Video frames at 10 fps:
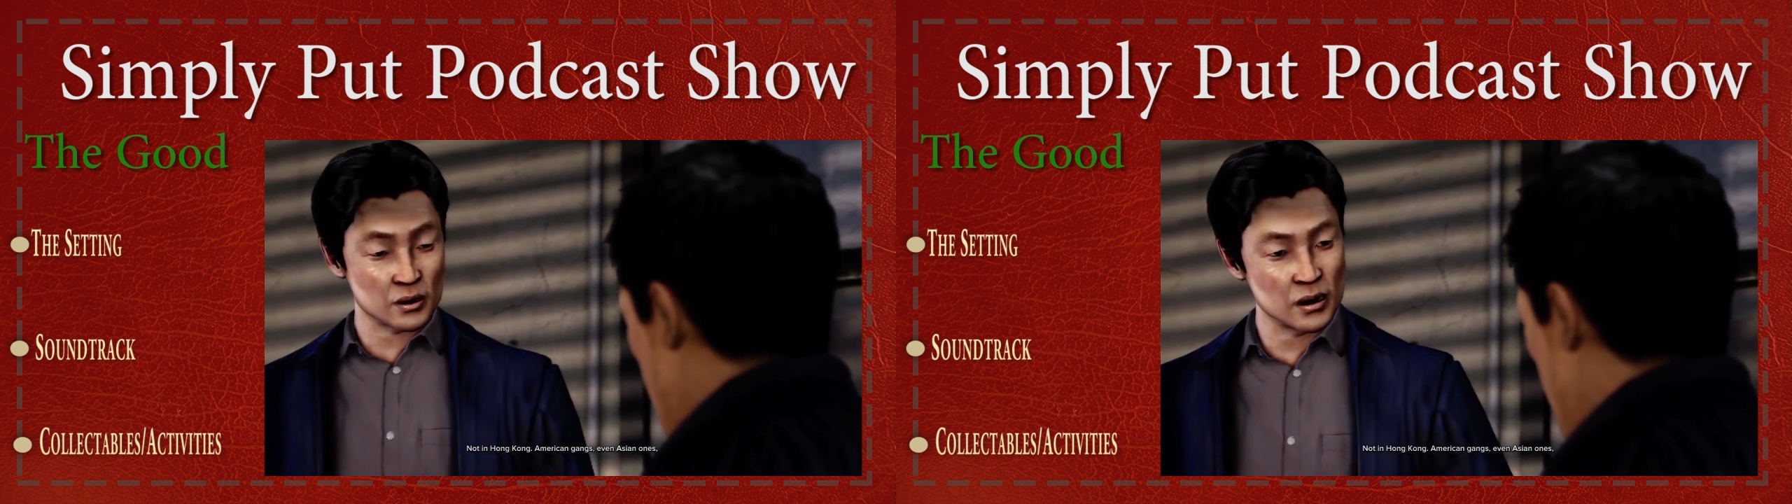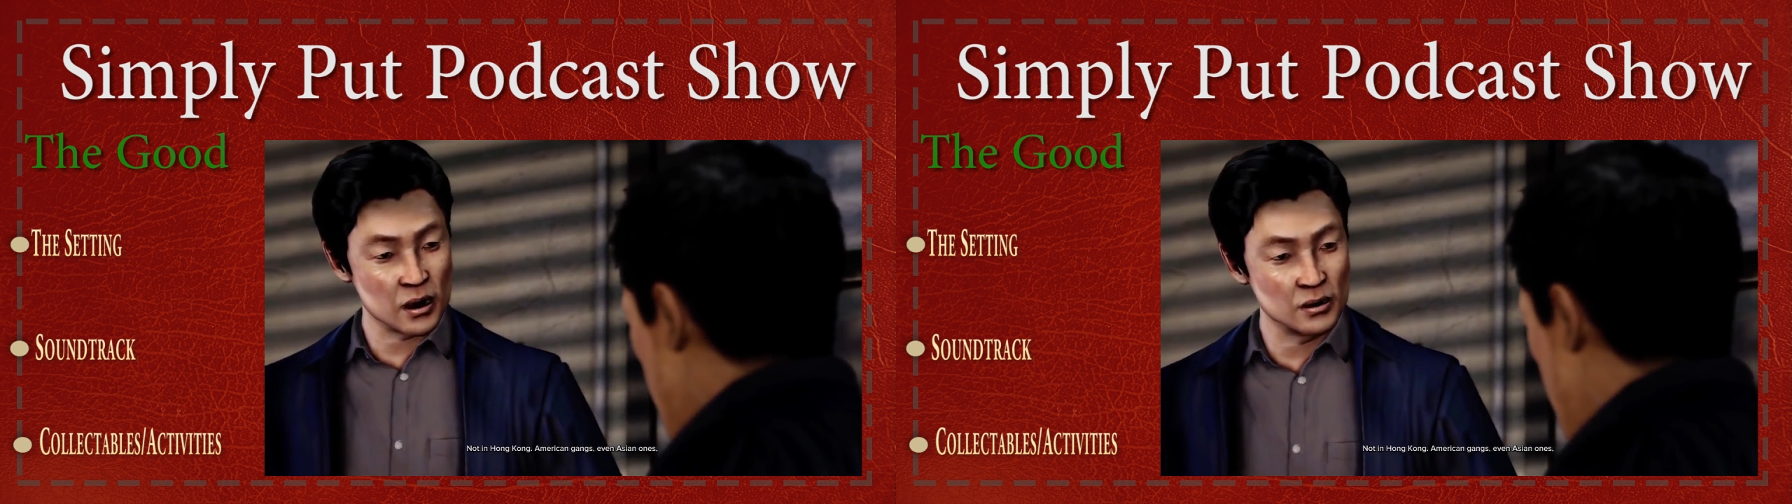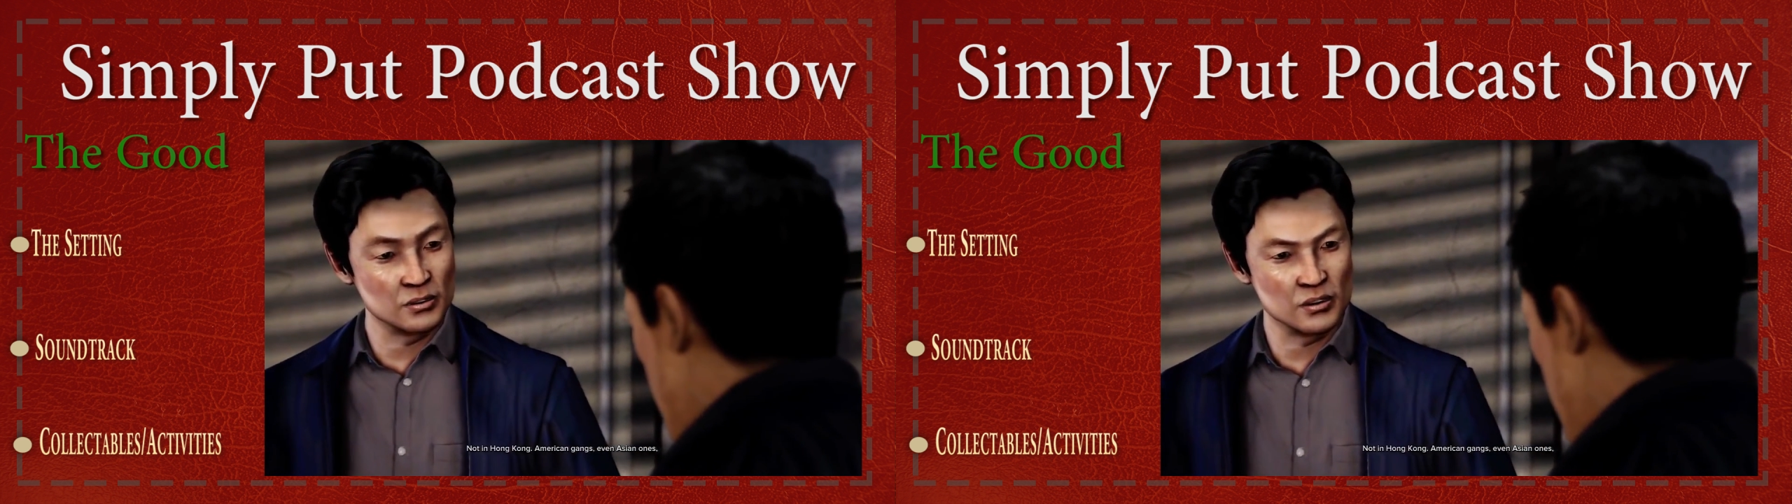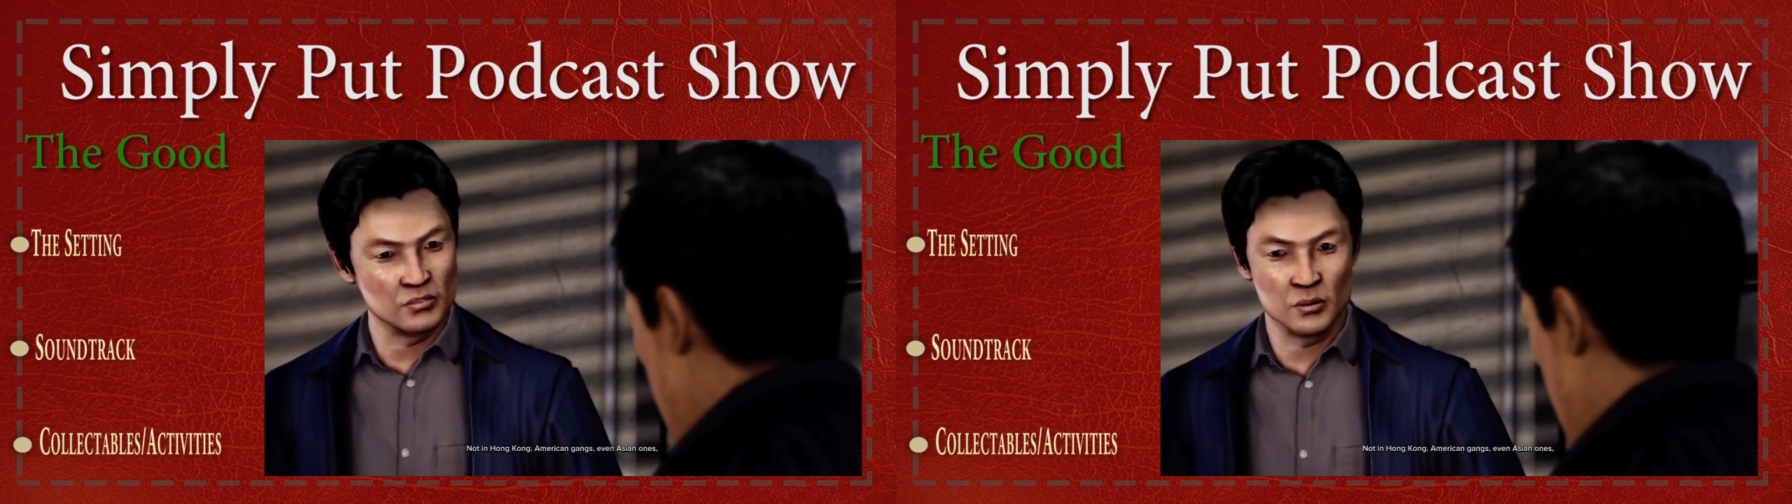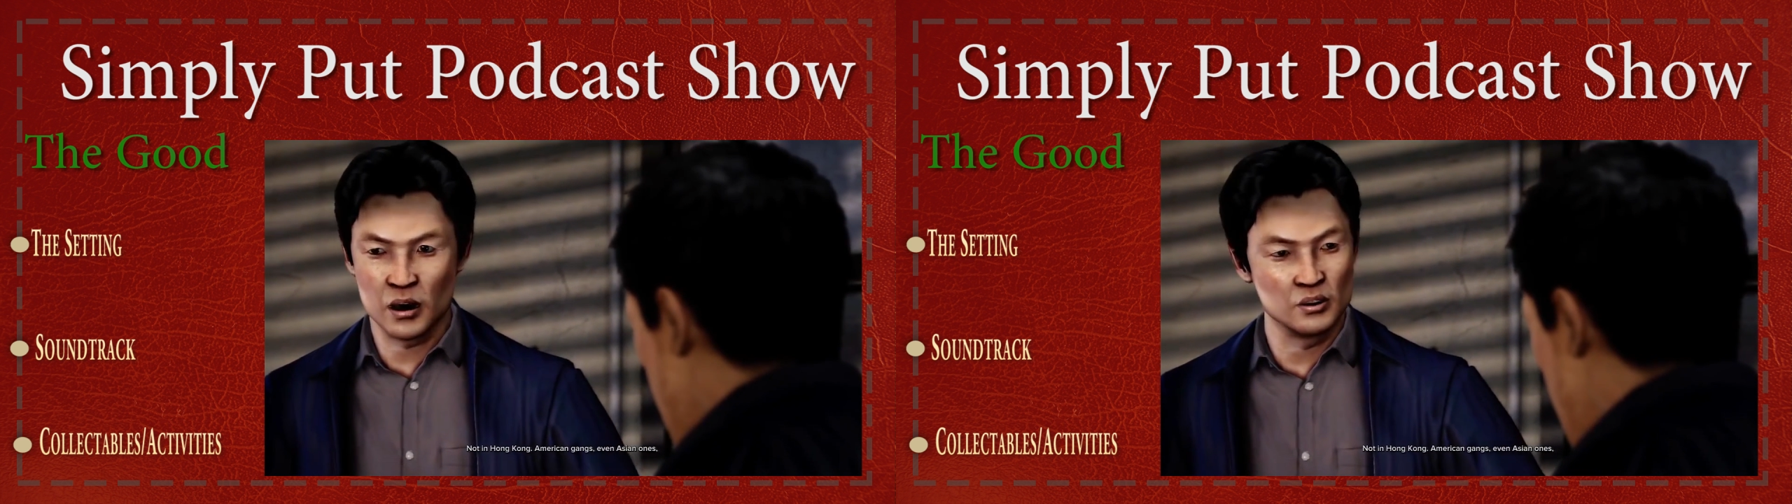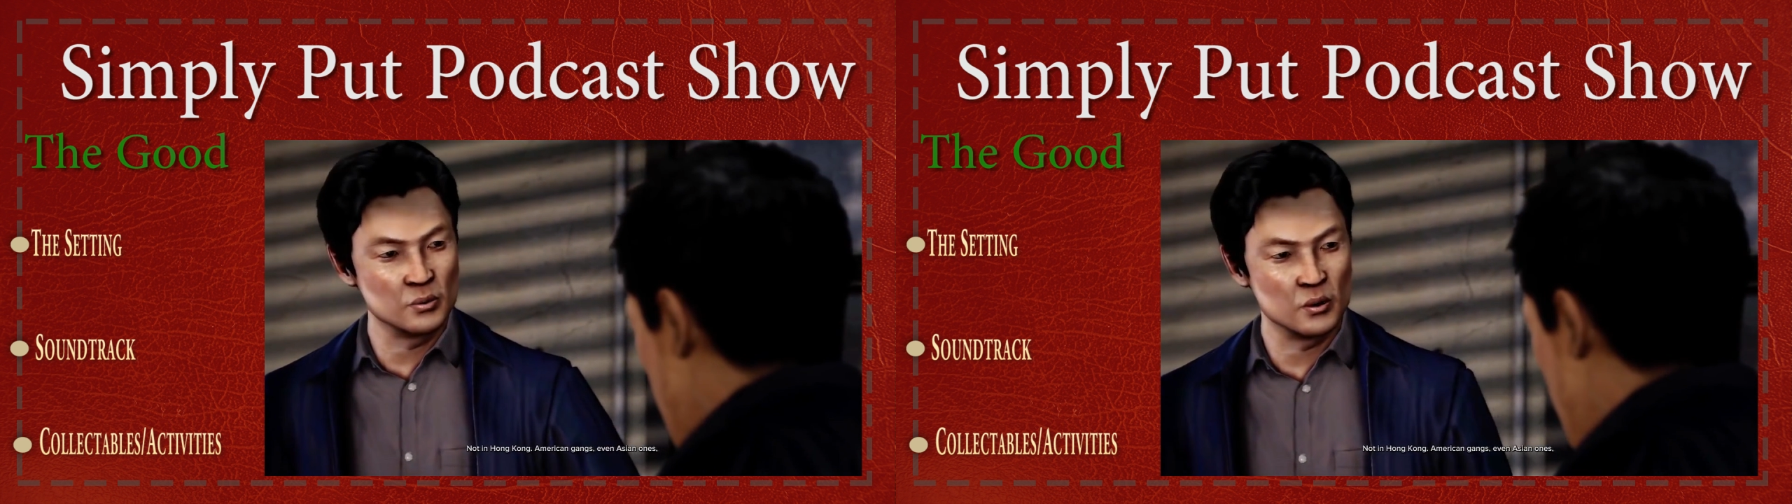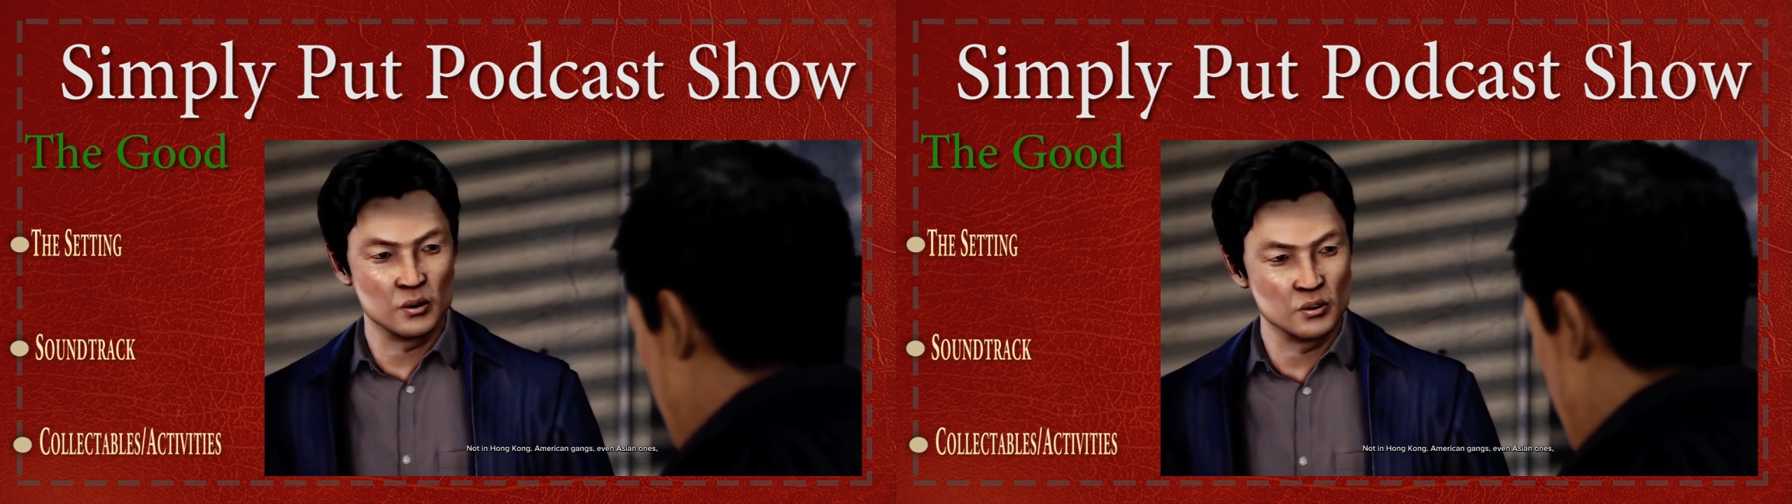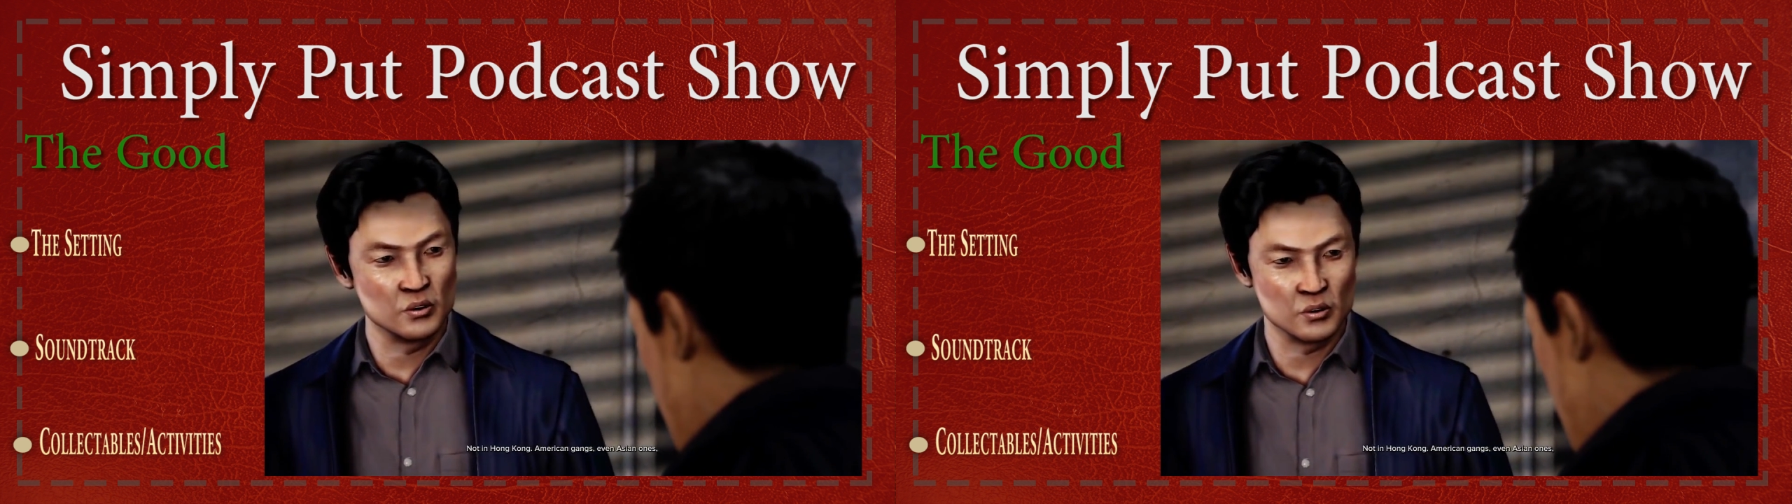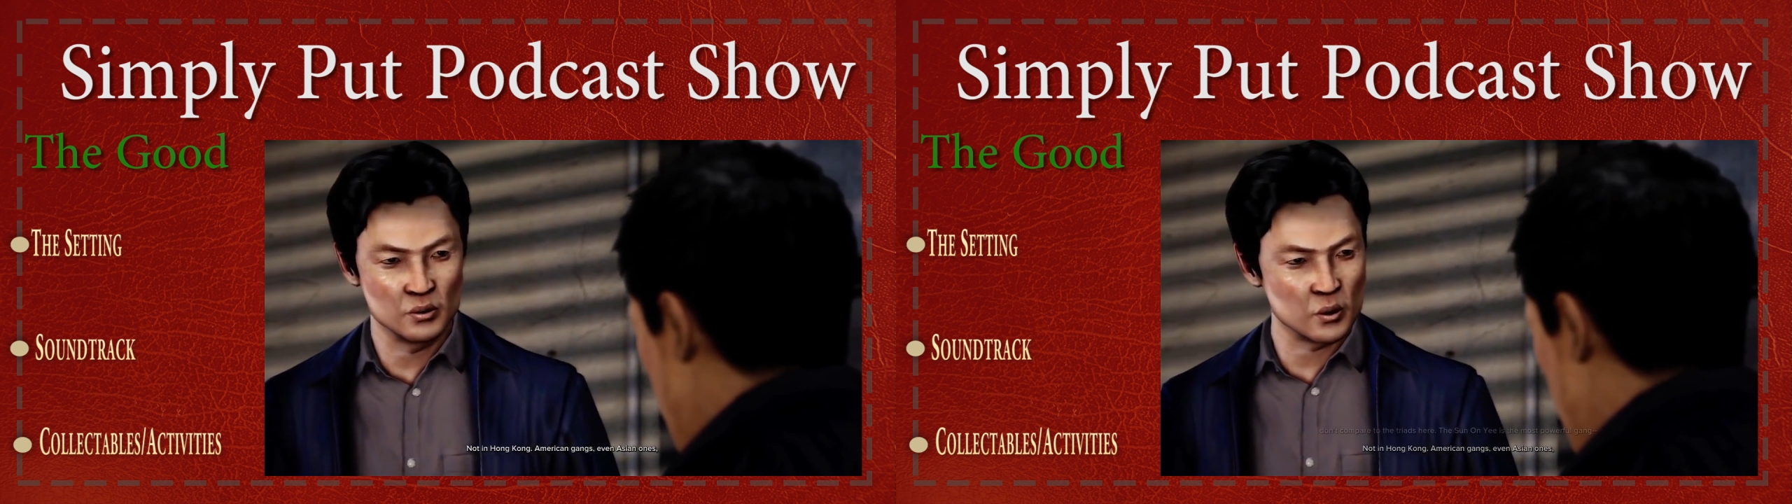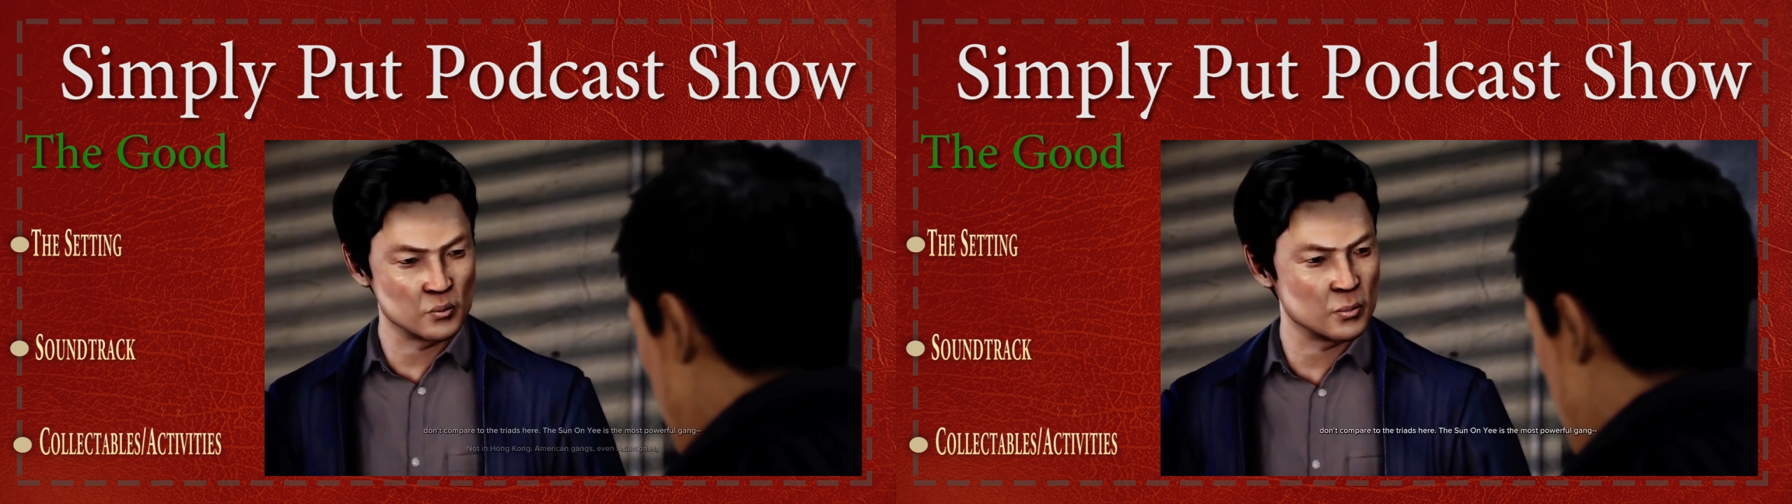I've asked myself this so many
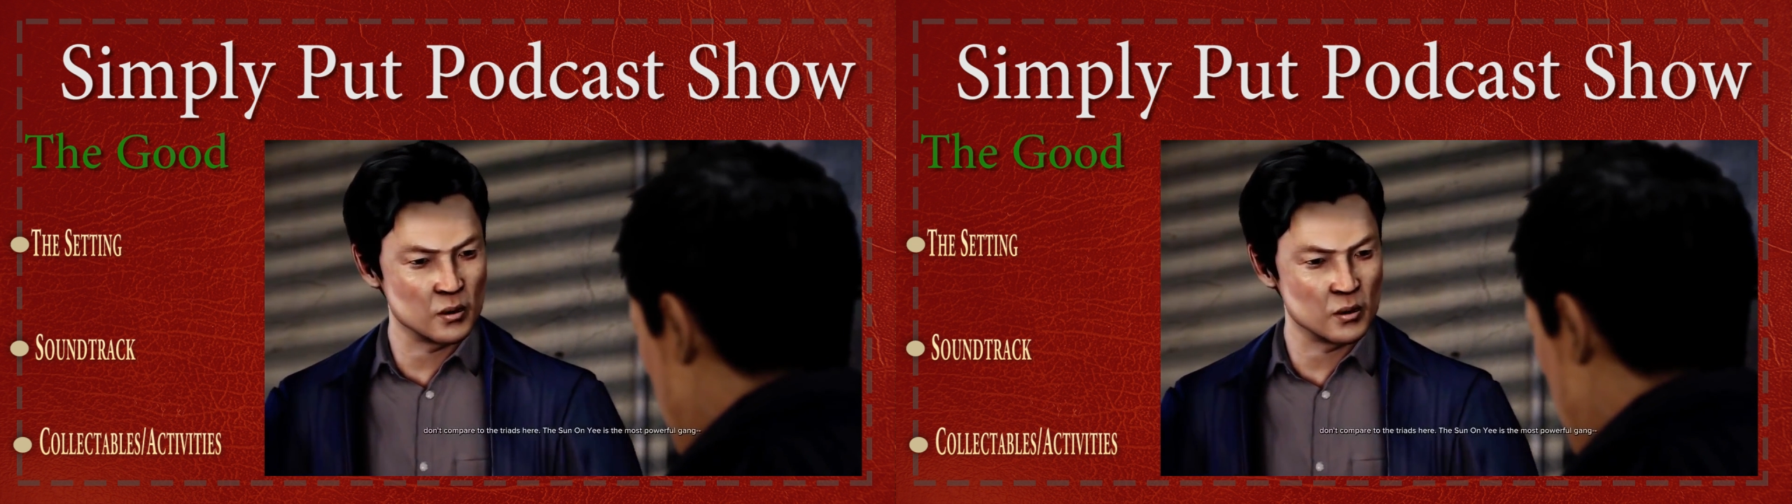times,